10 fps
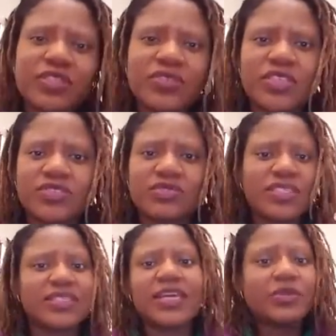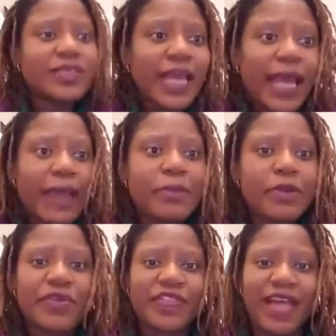into the streets. They're not
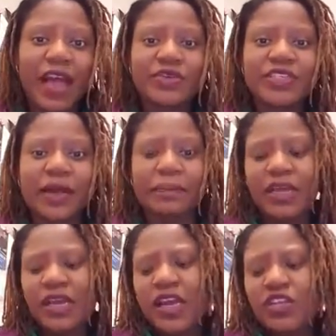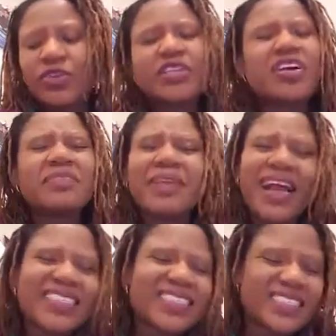happy with the outcome. So it got me
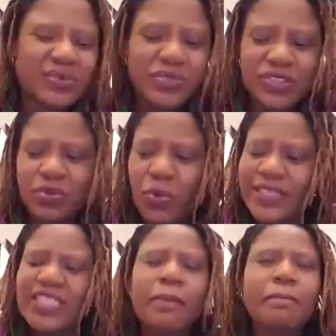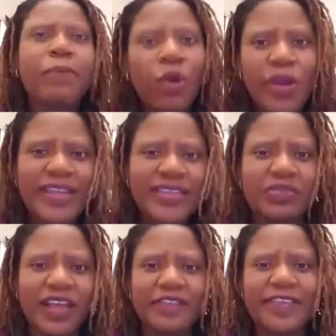asking, Kuti, so what's the point
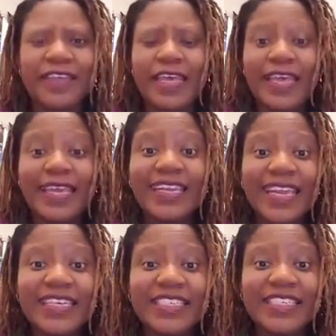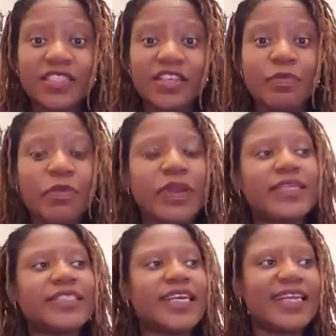of having elections if people
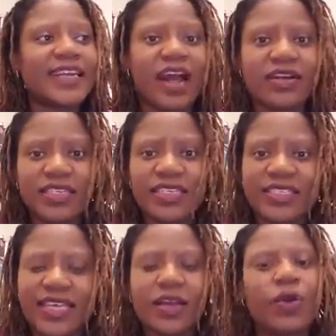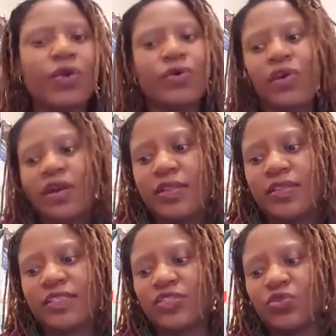can turn around and say, oh,
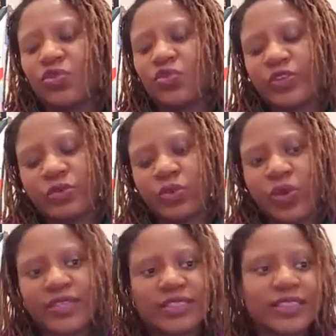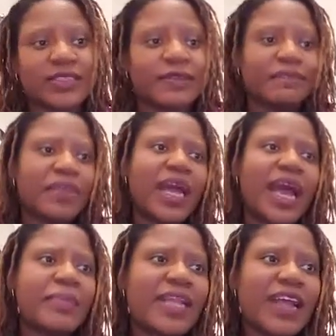this is not what we wanted?
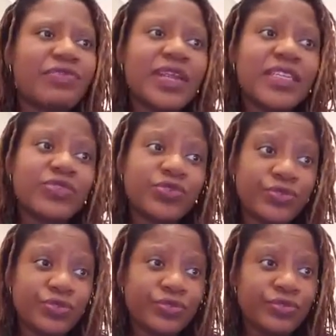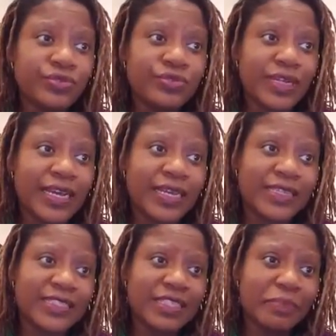I mean, I really do
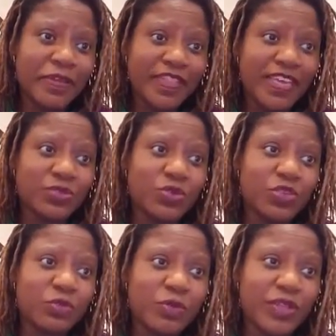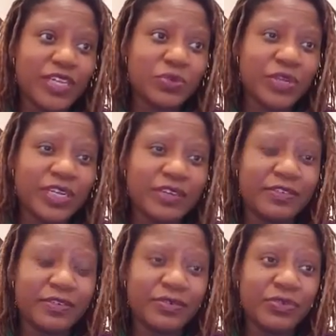sympathize with those people that
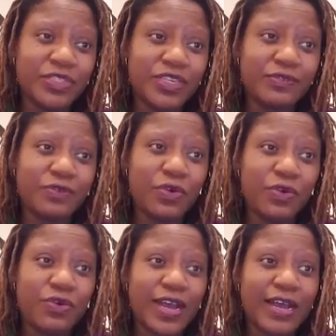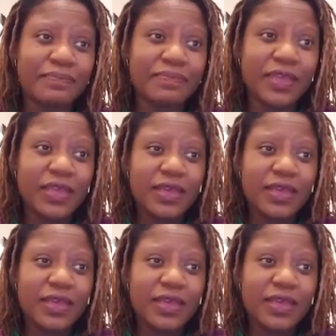were rooting for Hillary